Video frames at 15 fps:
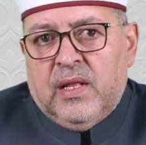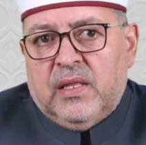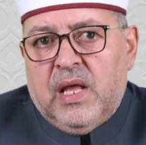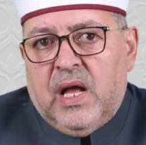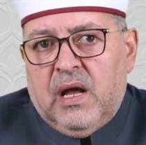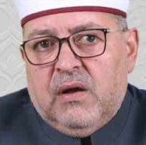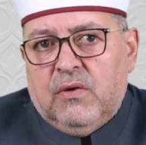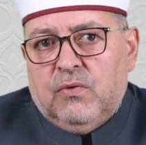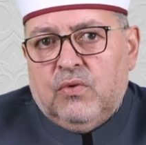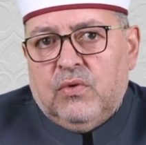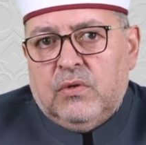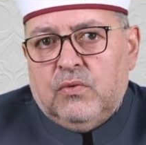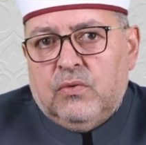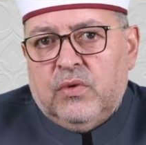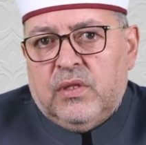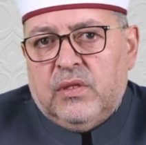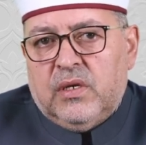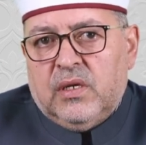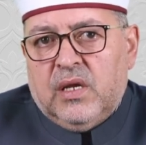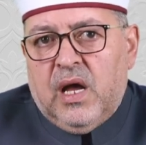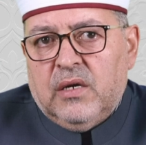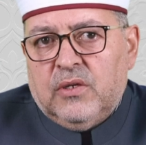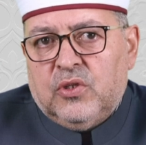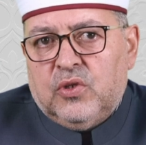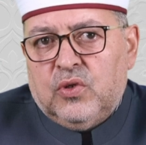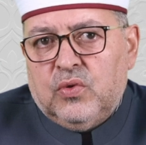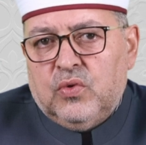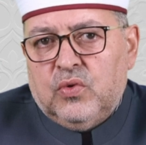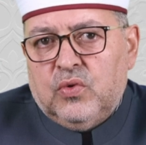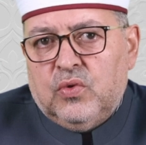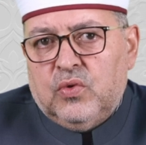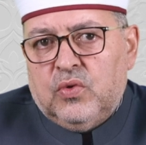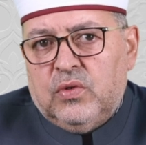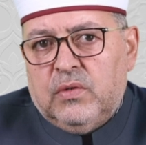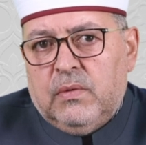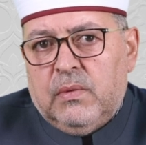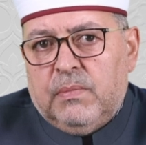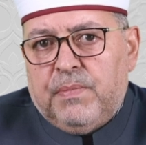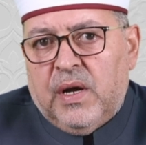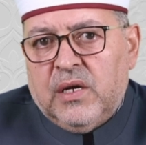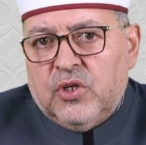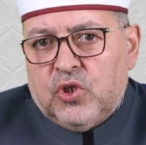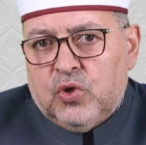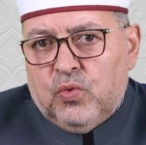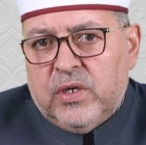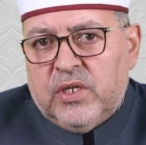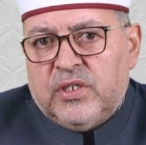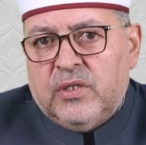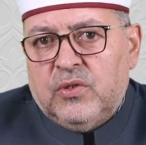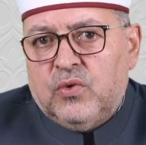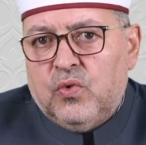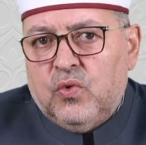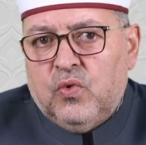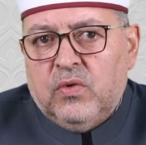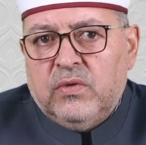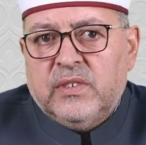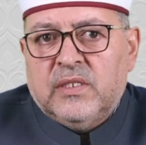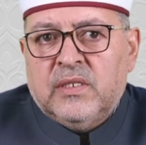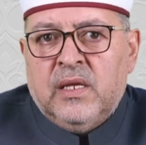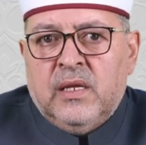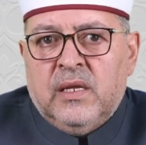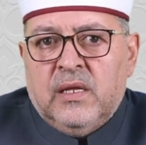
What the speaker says: Now, with regard to punctuation rules,